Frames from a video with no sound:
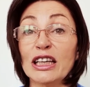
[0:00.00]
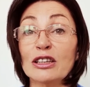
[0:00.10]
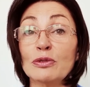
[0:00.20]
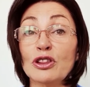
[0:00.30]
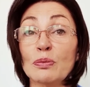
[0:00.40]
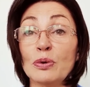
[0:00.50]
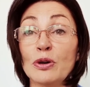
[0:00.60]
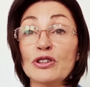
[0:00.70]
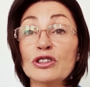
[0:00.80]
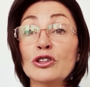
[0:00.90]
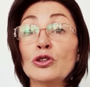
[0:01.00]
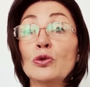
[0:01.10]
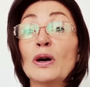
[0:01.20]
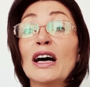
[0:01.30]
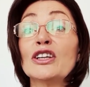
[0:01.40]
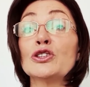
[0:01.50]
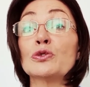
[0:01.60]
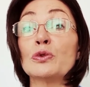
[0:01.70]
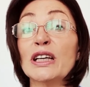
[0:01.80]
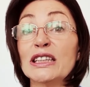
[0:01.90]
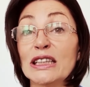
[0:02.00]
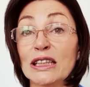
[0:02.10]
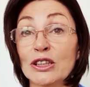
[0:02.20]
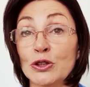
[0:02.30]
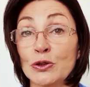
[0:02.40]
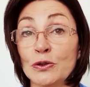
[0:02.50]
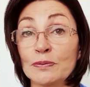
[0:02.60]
with the person you are directing it to.